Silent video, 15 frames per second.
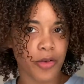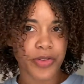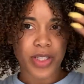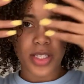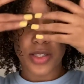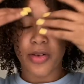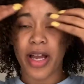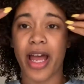
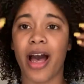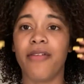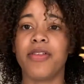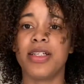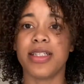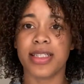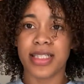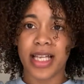So I have to
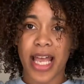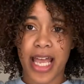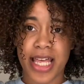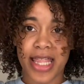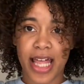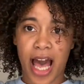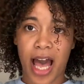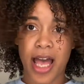say
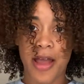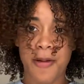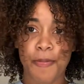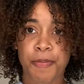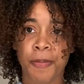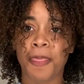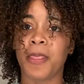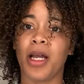that,
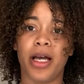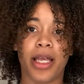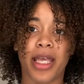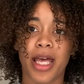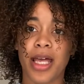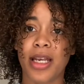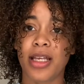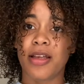
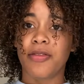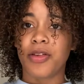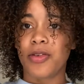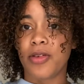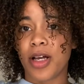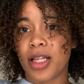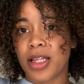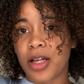again, if you
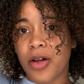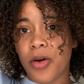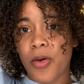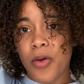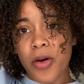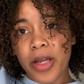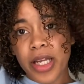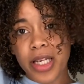got the
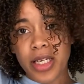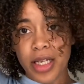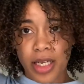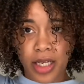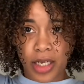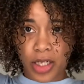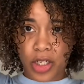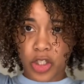coin,
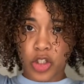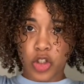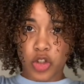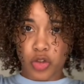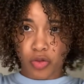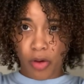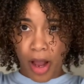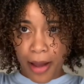
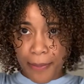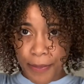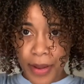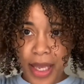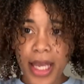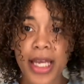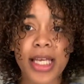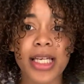drop
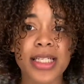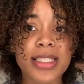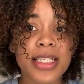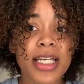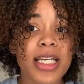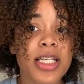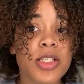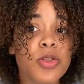it, because
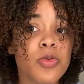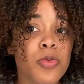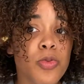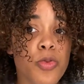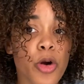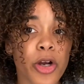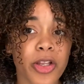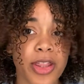it is
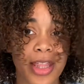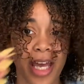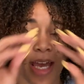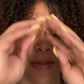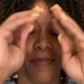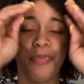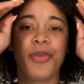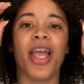worth it.
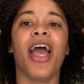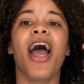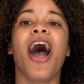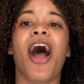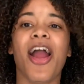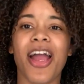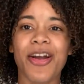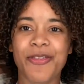
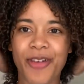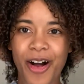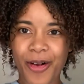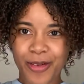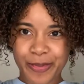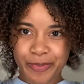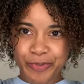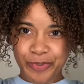All right,
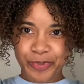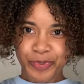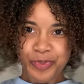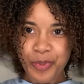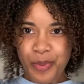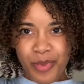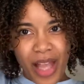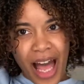well,
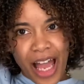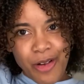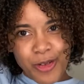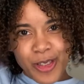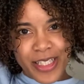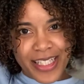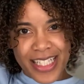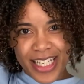I will
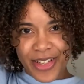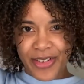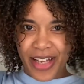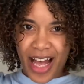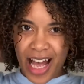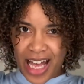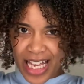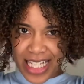see you
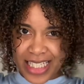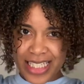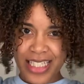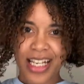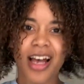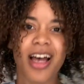guys